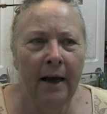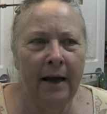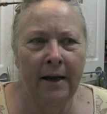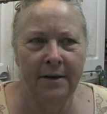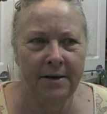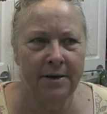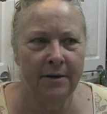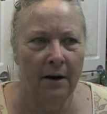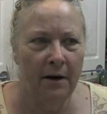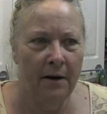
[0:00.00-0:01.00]

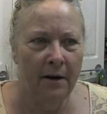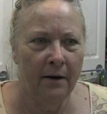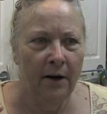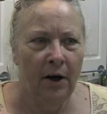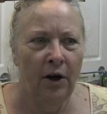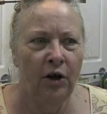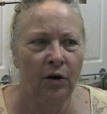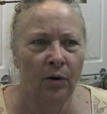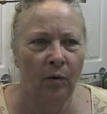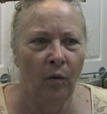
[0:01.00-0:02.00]
it's, uh,
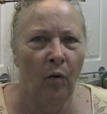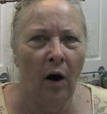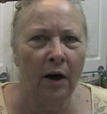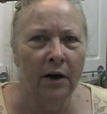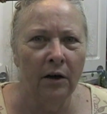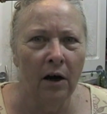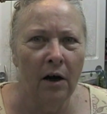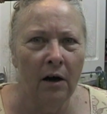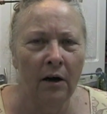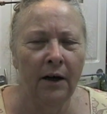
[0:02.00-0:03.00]
you're walking
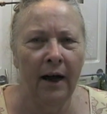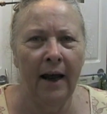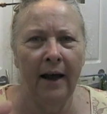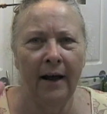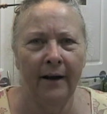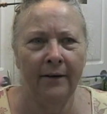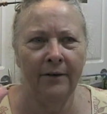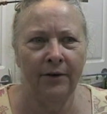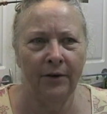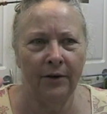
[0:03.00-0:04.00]
along,
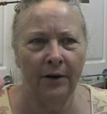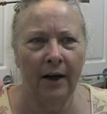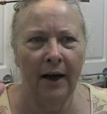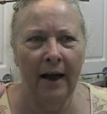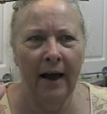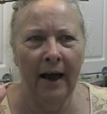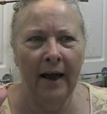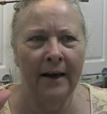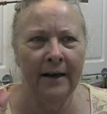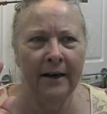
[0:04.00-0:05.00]
and,
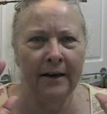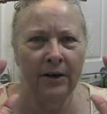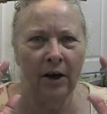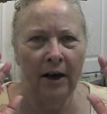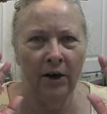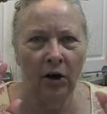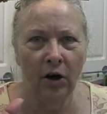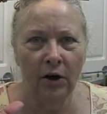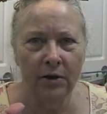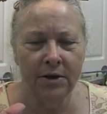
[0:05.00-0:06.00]
and it, it
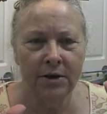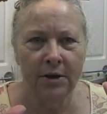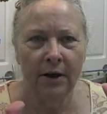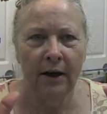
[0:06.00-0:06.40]
hurts,